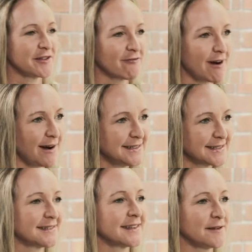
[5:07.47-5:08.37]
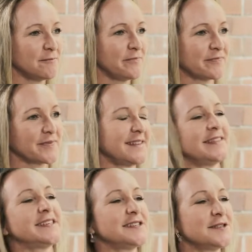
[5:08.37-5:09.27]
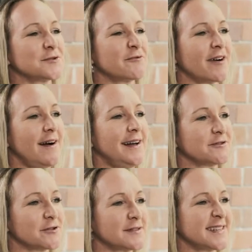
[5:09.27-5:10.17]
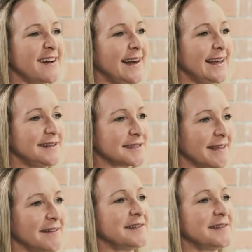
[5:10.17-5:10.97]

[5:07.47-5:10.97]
ride, the digital ride across Thailand together.